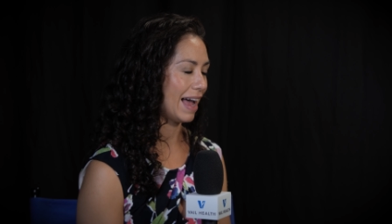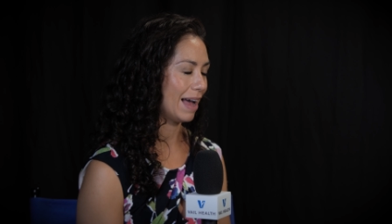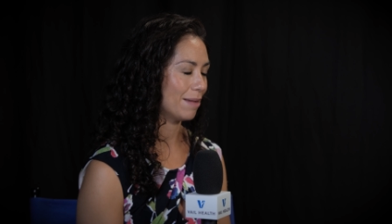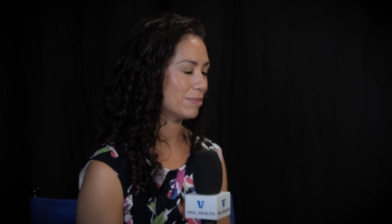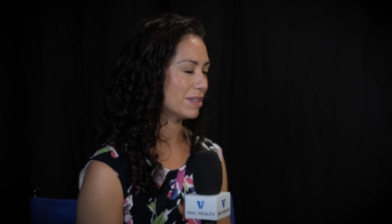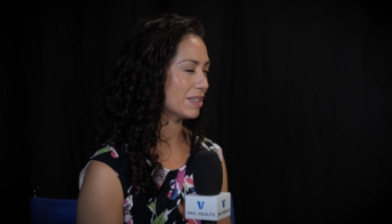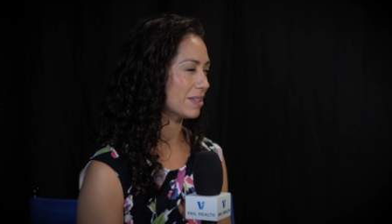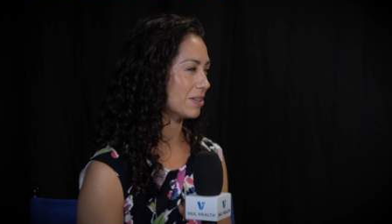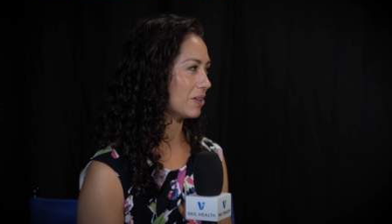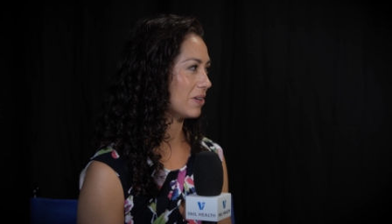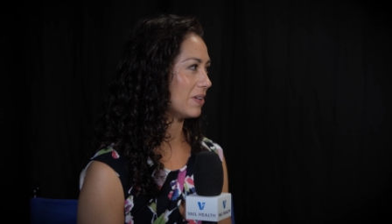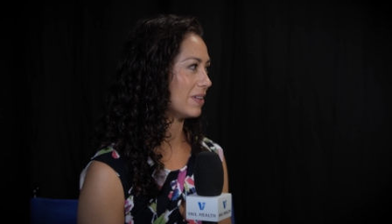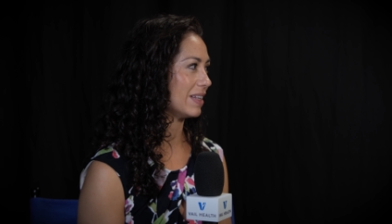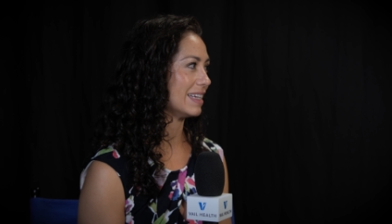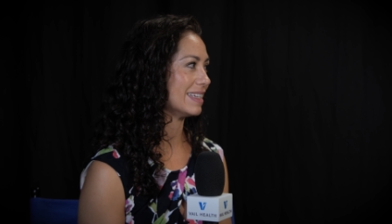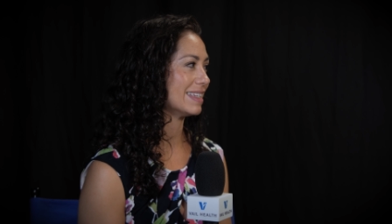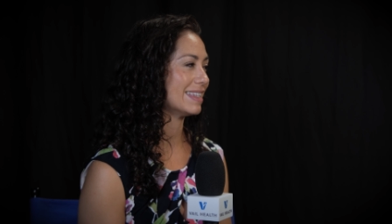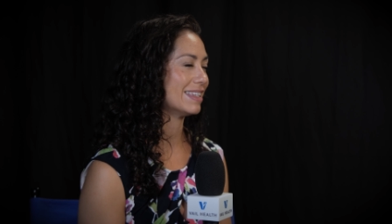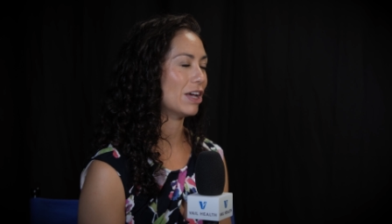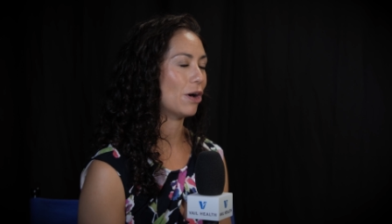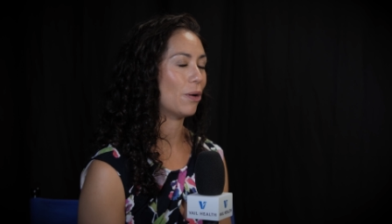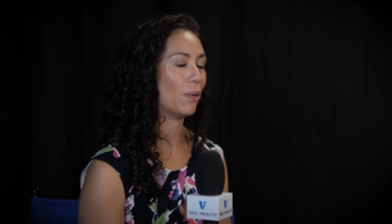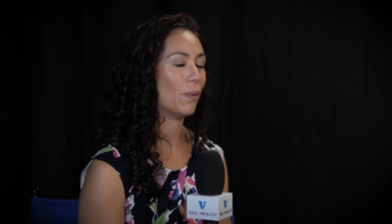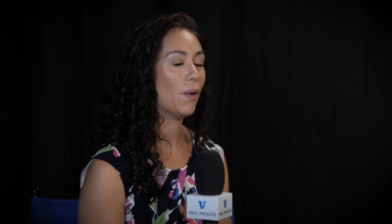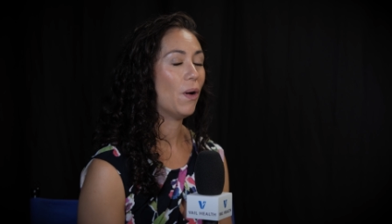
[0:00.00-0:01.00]
Absolutely.
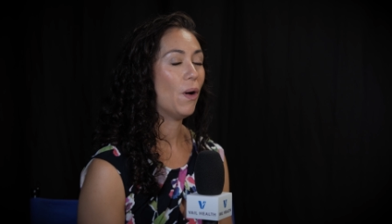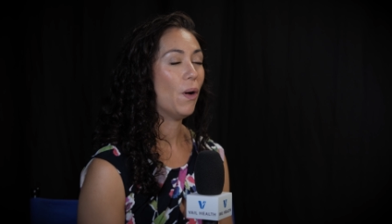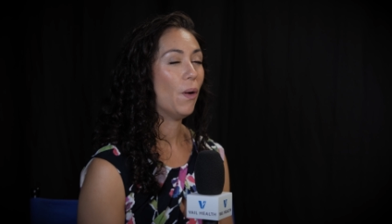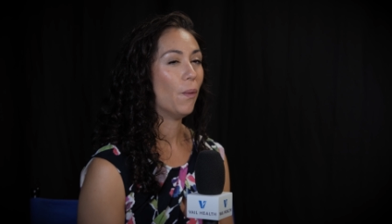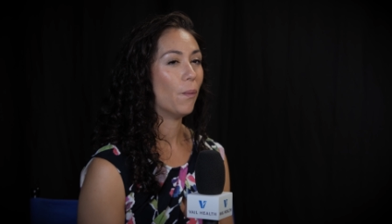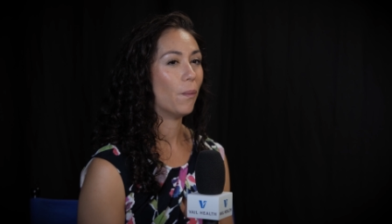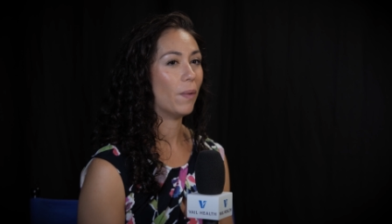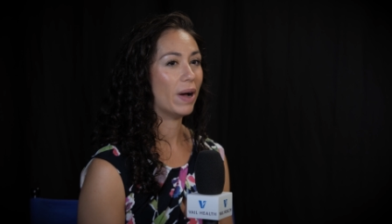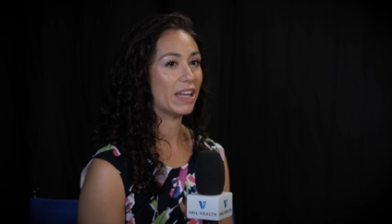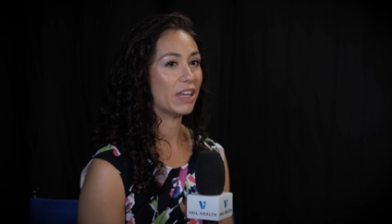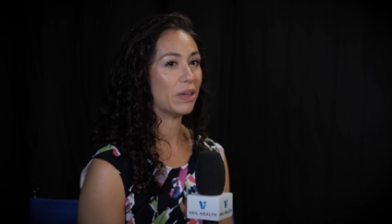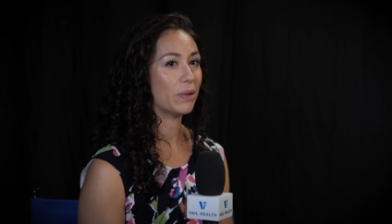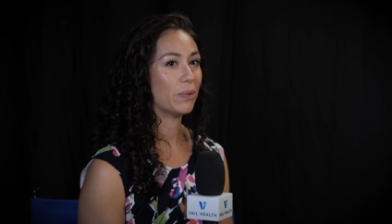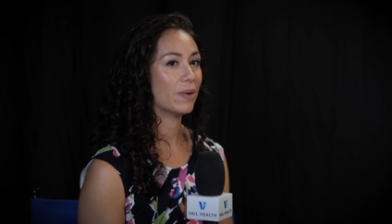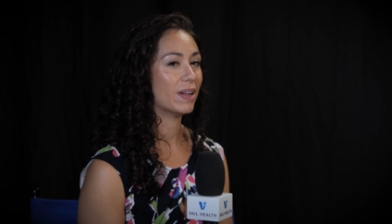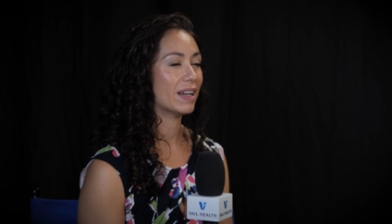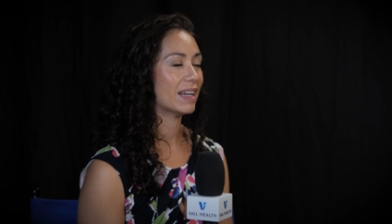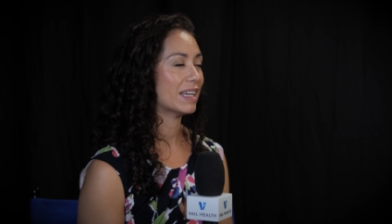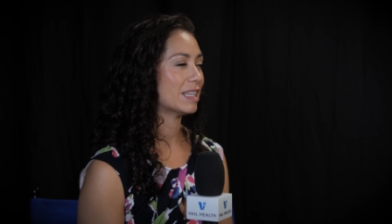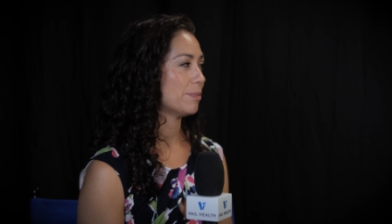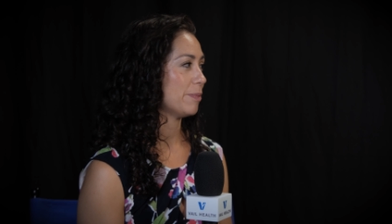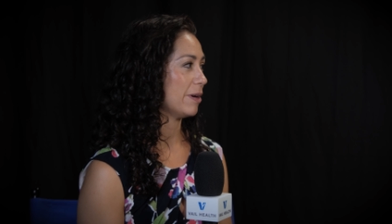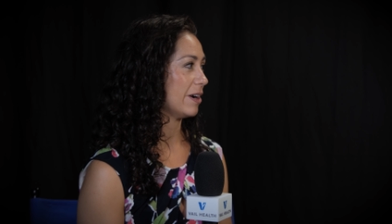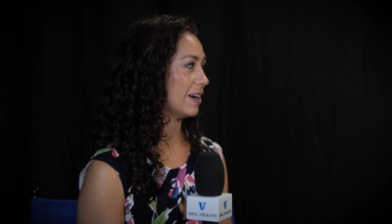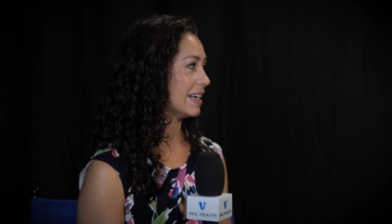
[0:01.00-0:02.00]
So what you would
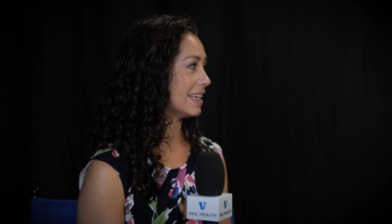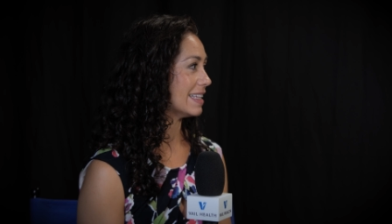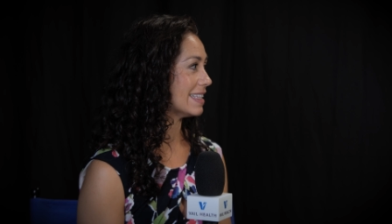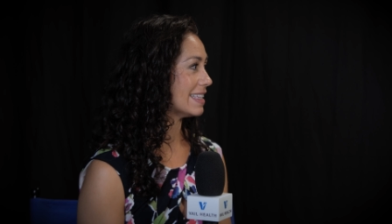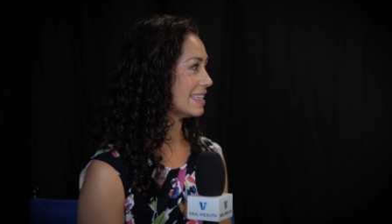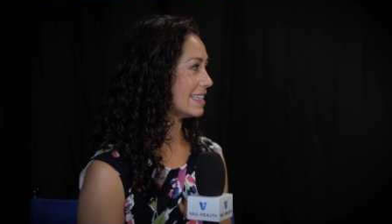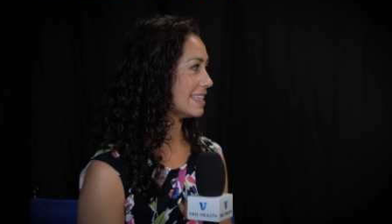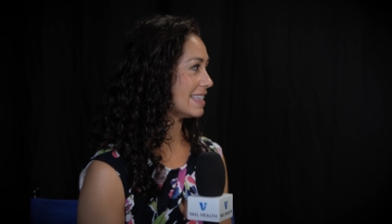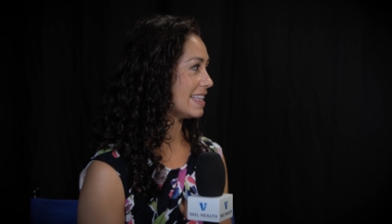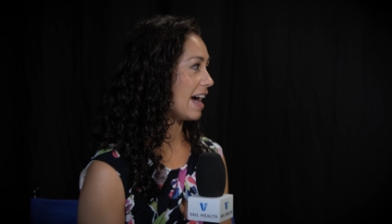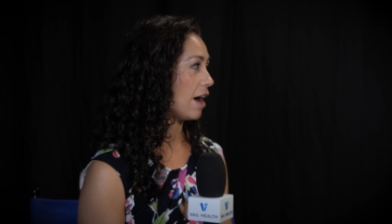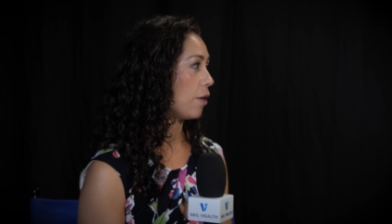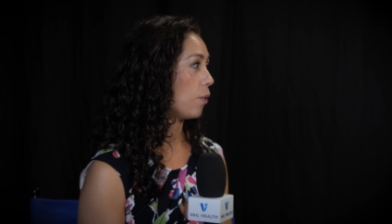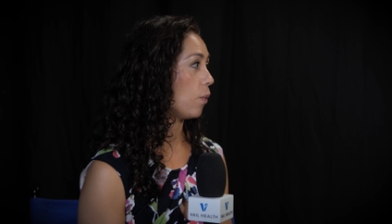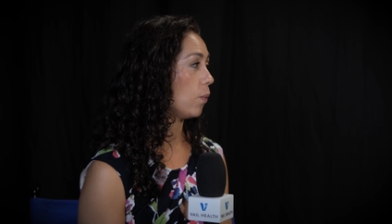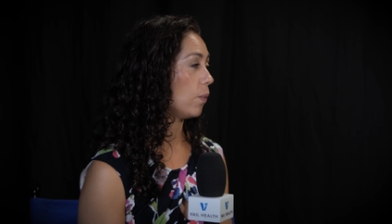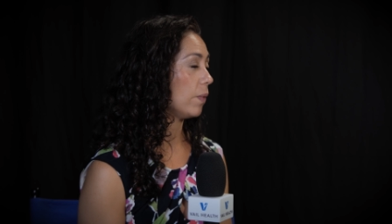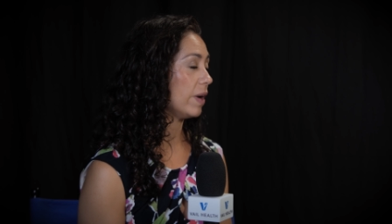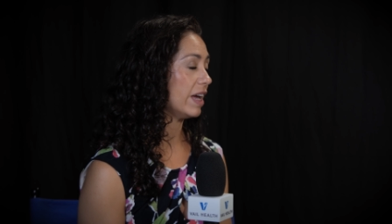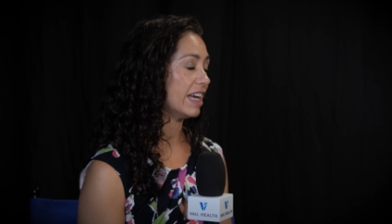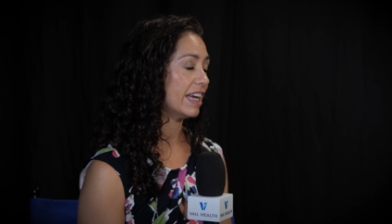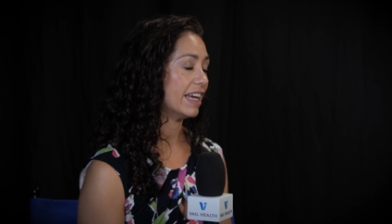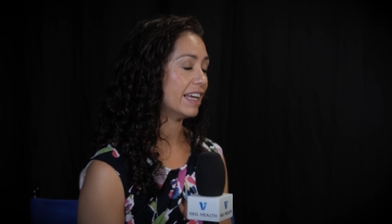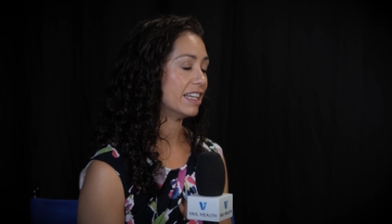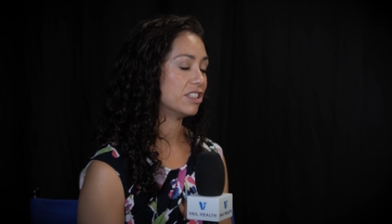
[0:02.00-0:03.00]
experience is that
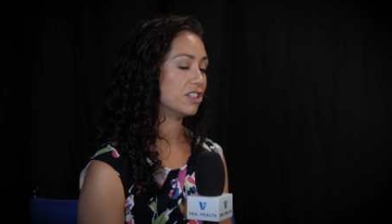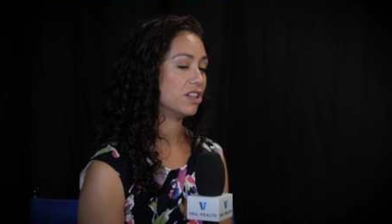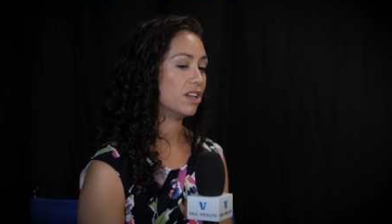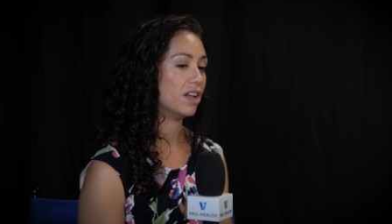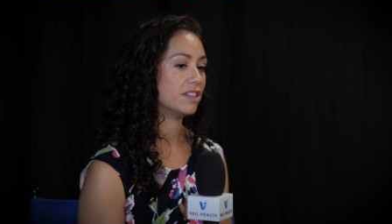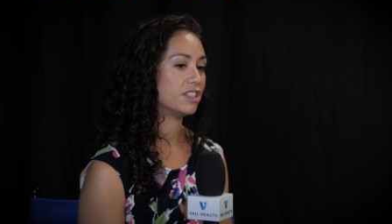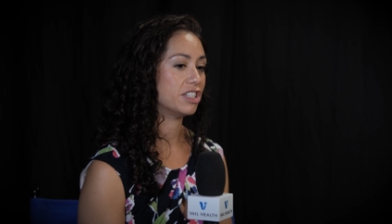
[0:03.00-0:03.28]
we